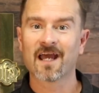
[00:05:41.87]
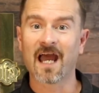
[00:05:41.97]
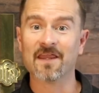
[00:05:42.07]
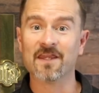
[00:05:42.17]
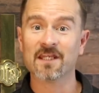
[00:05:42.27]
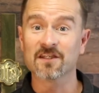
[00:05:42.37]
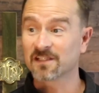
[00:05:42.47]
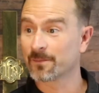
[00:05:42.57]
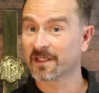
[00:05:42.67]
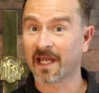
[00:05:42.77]
and then
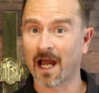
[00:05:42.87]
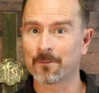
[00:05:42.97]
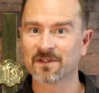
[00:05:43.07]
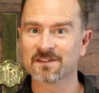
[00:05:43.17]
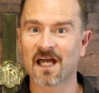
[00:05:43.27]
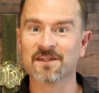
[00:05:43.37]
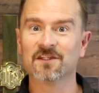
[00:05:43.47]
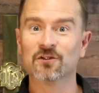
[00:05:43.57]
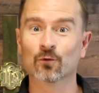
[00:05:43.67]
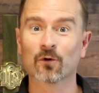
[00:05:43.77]
something happens and then
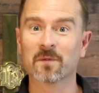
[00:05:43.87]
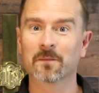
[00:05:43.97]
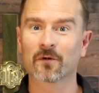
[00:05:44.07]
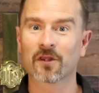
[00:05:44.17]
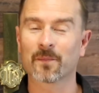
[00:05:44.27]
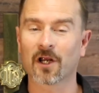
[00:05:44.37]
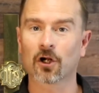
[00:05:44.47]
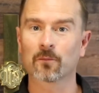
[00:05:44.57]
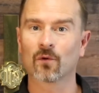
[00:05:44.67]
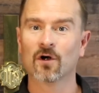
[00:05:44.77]
you remember the
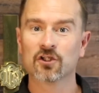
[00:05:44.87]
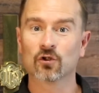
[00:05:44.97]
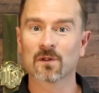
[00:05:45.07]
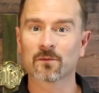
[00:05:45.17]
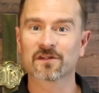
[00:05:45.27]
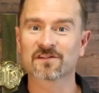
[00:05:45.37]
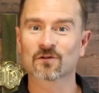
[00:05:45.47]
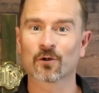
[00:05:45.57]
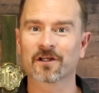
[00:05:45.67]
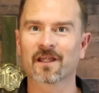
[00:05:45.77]
parable, you remember the
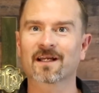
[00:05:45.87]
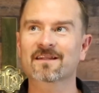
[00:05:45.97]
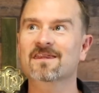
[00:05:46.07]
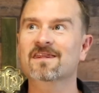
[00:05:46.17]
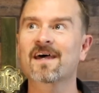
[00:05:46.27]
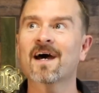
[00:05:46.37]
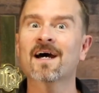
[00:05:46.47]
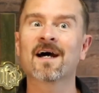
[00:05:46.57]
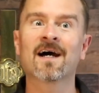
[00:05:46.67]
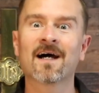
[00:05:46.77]
story, and you're like,
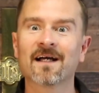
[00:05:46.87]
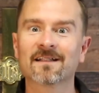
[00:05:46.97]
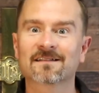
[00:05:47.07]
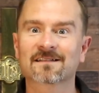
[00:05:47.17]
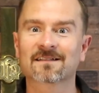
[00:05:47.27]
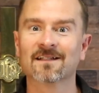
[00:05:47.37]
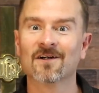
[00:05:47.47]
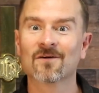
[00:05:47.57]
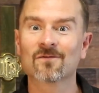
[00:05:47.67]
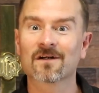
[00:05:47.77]
that's
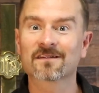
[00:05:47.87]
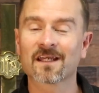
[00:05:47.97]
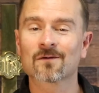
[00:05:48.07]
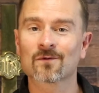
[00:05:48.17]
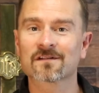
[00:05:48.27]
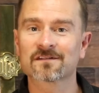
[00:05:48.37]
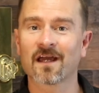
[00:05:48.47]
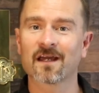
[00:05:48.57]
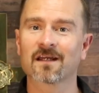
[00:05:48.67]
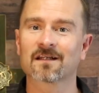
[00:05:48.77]
what they were
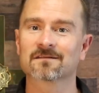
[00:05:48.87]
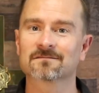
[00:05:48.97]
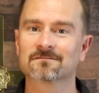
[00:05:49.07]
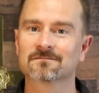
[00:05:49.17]
saying.